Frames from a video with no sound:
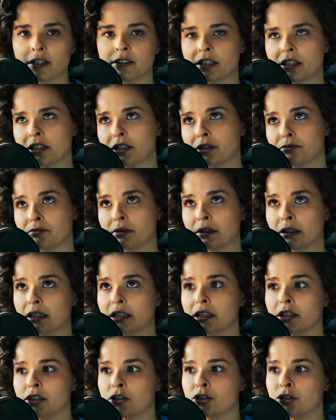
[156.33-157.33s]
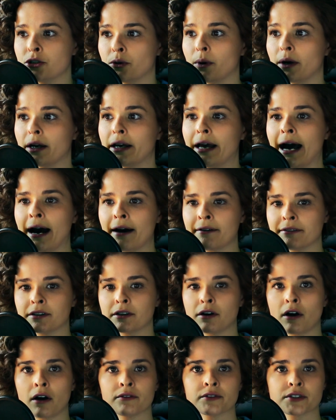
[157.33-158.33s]
they just really enjoy having
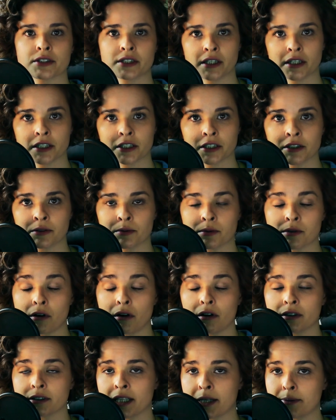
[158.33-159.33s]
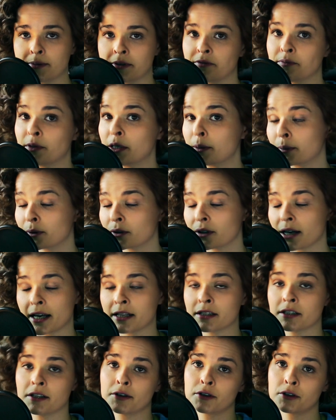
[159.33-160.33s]
conversations with all types of people, and
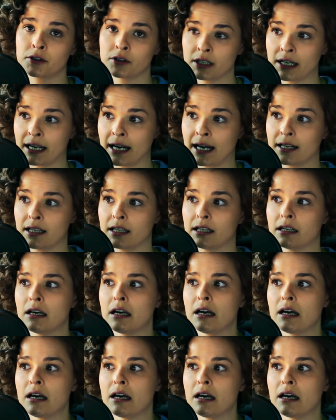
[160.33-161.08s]
they're good at it.